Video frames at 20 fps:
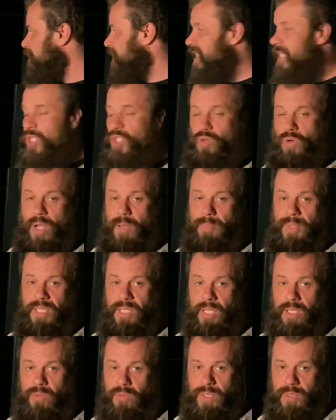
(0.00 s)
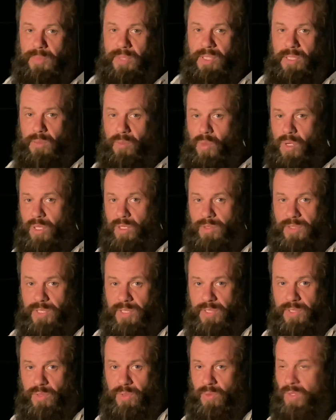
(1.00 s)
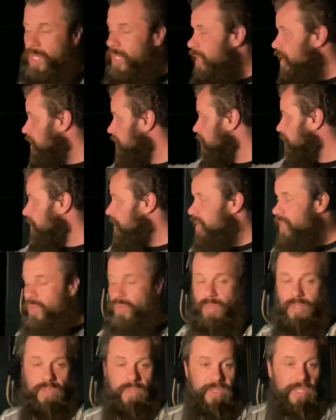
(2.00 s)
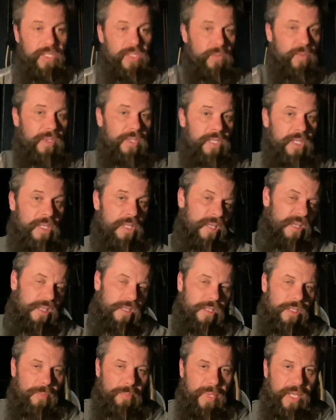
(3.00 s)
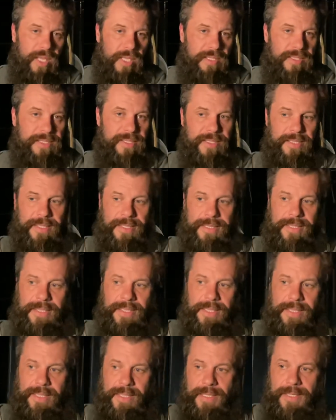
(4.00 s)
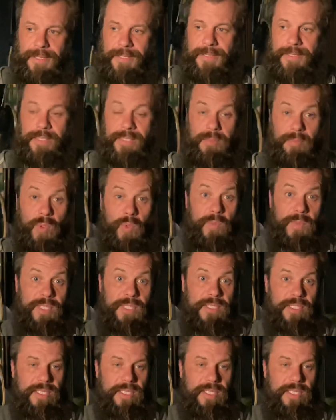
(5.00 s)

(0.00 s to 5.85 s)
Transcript: dropping the Caribbean in one of these two, either this one or this one, depends in a moment.